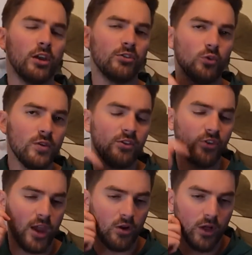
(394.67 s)
You can join the
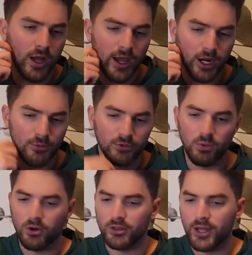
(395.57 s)
channel and help
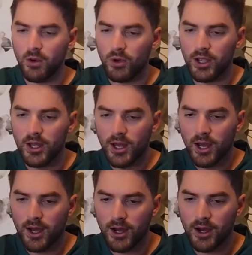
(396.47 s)
support it that way
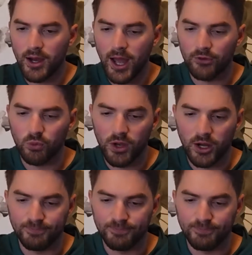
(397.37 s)
as well.